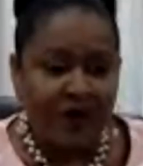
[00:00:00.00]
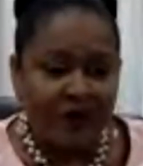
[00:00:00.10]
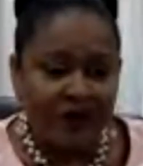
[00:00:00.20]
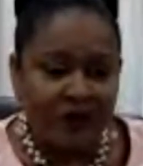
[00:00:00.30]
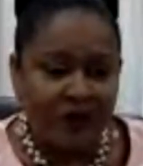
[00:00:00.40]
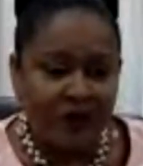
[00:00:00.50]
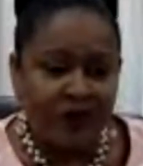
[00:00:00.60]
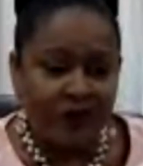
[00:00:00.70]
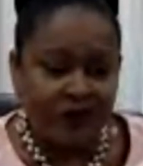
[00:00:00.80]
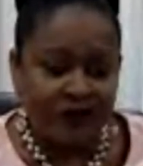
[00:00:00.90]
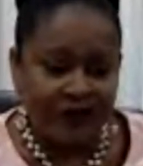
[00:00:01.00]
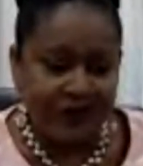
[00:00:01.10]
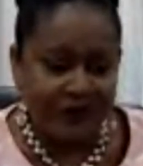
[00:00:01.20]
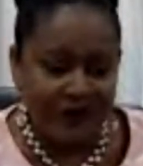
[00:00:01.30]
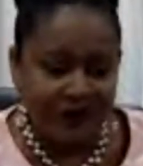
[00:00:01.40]
I was the one chosen as
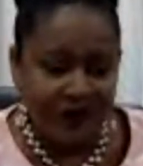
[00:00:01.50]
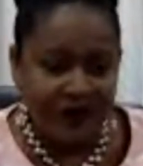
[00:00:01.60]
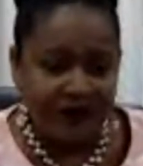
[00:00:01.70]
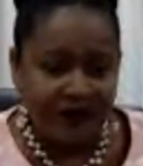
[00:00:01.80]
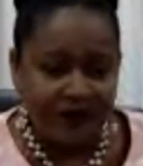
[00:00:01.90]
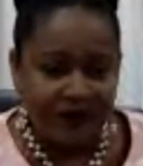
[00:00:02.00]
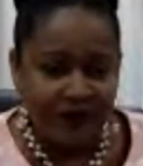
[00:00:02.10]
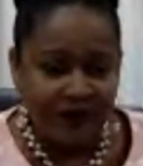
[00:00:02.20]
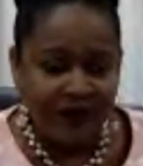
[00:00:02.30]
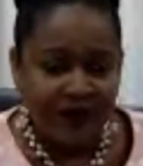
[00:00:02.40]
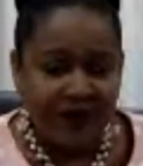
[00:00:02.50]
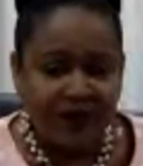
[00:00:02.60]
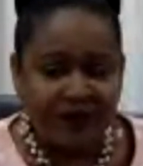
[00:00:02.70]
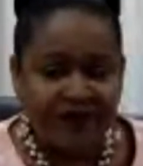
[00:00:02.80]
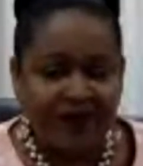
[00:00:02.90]
a special envoy to go. It
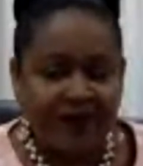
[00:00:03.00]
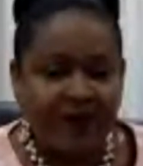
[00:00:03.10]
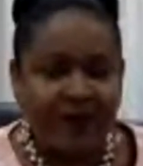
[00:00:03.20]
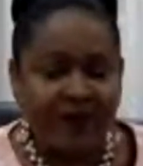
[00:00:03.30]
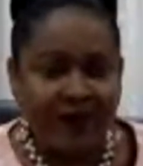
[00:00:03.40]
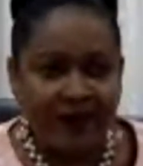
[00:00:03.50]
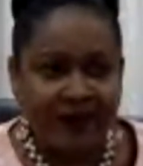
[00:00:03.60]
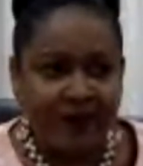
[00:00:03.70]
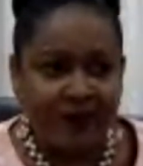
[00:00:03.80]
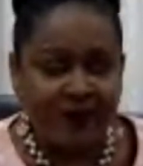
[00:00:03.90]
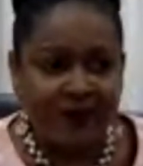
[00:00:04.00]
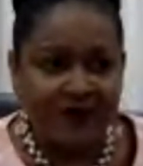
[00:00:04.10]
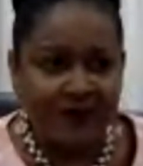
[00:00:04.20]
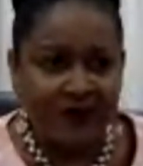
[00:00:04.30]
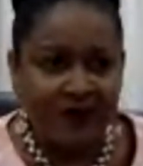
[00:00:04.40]
was a very good experience
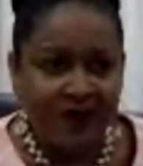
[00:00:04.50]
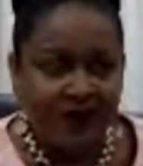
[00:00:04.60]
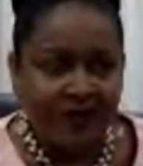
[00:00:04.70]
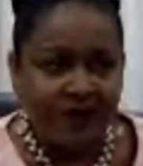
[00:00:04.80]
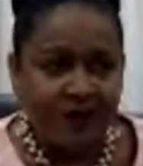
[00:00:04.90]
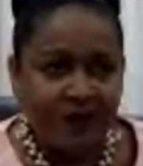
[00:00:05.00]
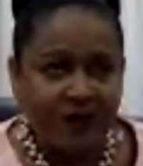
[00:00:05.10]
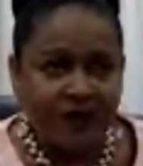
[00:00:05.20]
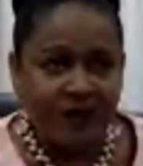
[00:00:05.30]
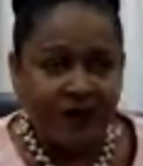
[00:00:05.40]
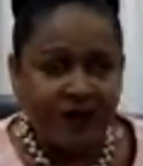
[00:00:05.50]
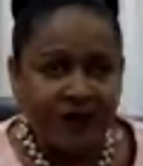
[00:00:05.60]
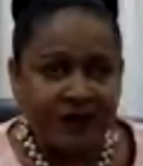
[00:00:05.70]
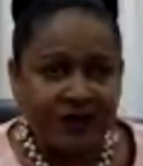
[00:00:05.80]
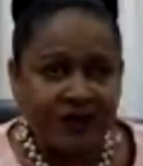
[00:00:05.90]
for me because on
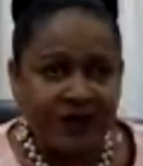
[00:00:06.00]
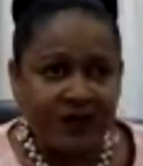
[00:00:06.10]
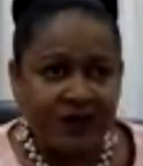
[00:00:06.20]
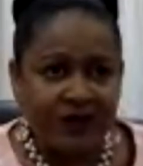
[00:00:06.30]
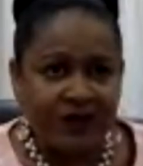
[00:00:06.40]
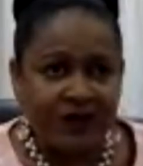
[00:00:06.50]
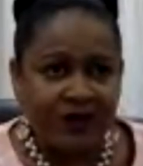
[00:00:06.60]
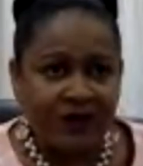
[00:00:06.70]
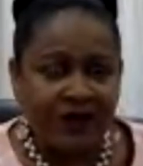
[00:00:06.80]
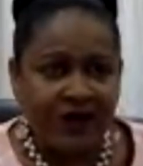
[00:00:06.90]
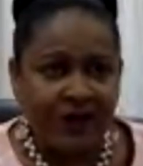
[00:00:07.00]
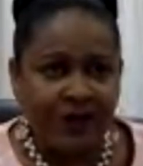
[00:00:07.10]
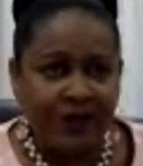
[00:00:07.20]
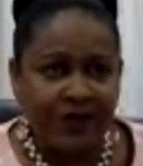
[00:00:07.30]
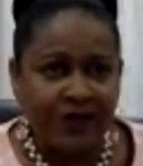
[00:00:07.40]
the stage there
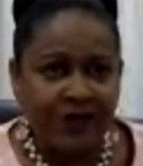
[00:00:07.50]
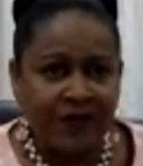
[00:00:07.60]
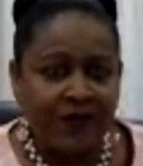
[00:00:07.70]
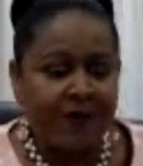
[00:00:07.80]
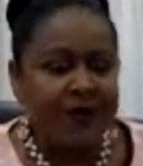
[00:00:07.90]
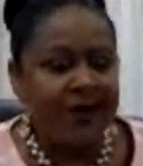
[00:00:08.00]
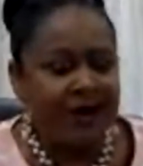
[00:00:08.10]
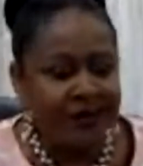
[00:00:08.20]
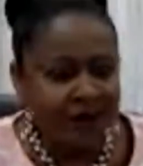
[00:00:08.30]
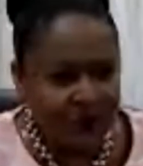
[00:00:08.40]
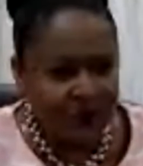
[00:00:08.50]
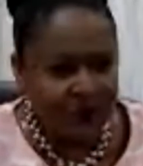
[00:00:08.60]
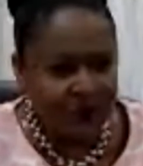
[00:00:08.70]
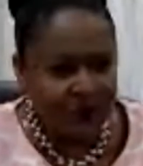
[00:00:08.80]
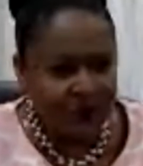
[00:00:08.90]
were three other
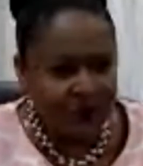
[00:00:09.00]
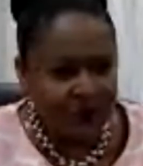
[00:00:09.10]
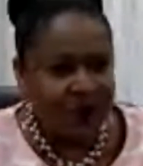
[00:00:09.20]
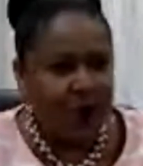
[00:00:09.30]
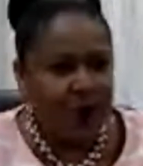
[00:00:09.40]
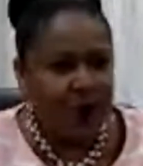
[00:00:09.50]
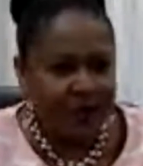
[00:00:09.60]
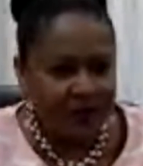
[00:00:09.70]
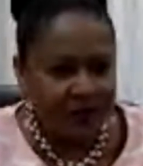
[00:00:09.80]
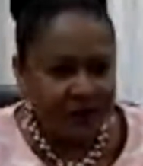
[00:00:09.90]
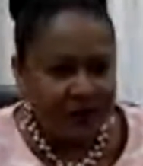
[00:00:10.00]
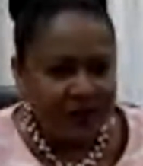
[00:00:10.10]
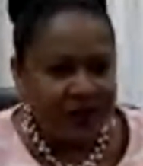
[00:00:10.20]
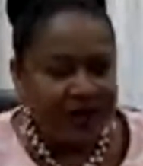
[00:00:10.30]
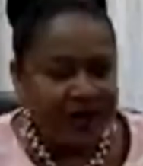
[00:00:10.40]
women: the Queen,
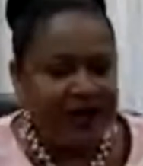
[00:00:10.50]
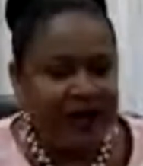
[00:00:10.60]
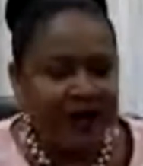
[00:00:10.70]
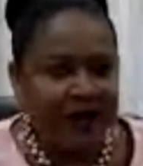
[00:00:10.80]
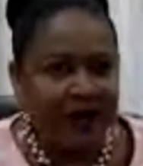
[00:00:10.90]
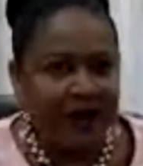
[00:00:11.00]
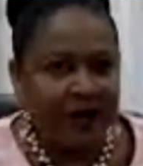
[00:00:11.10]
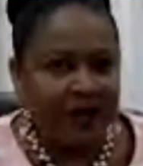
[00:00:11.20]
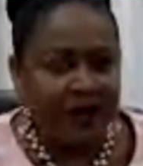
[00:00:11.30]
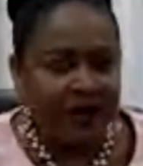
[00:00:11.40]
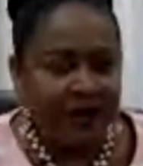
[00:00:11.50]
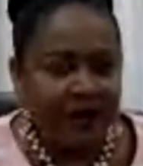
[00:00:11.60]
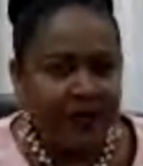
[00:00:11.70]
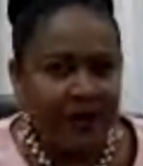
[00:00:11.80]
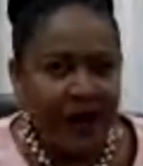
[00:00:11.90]
the then um,
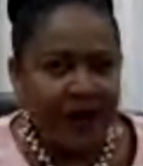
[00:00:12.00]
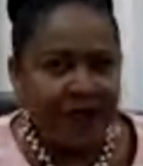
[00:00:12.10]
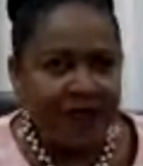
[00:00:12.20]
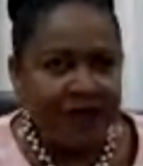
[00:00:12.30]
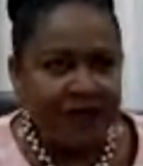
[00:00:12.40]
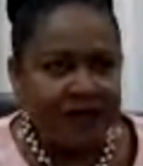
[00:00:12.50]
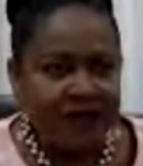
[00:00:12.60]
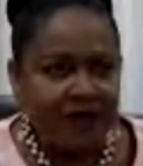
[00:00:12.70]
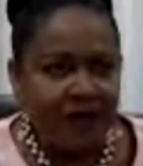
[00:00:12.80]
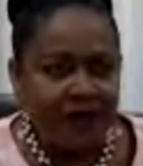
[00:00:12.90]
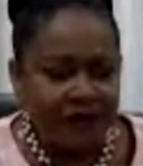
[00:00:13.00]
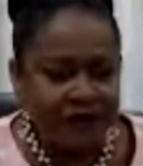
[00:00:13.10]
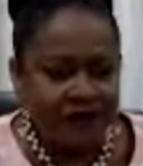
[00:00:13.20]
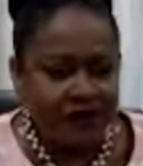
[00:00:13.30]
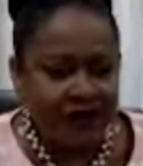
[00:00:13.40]
Prime Minister of
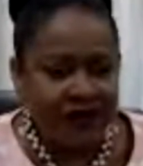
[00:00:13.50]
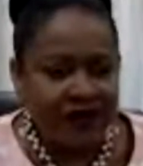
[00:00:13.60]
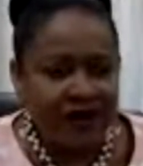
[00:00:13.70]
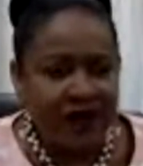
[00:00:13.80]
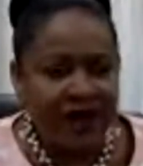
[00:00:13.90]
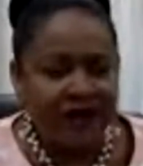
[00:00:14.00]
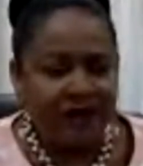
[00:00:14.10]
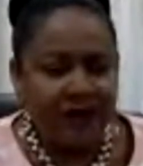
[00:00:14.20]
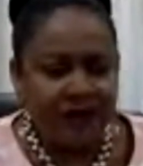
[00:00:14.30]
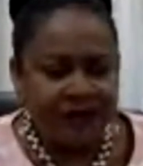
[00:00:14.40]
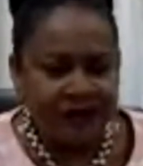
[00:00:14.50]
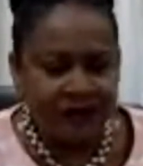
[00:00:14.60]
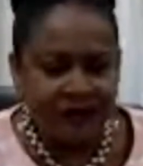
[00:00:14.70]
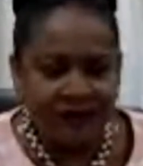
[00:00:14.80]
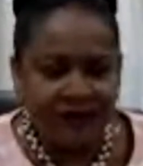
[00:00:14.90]
Australia, and the
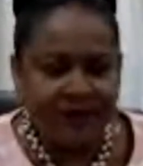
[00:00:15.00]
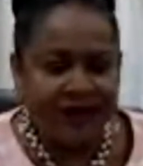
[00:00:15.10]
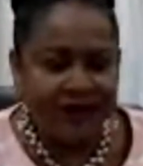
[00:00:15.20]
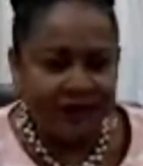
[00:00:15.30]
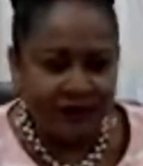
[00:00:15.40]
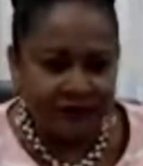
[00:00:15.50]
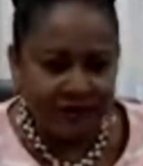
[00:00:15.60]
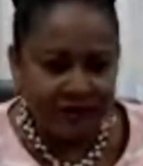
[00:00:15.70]
representative from India.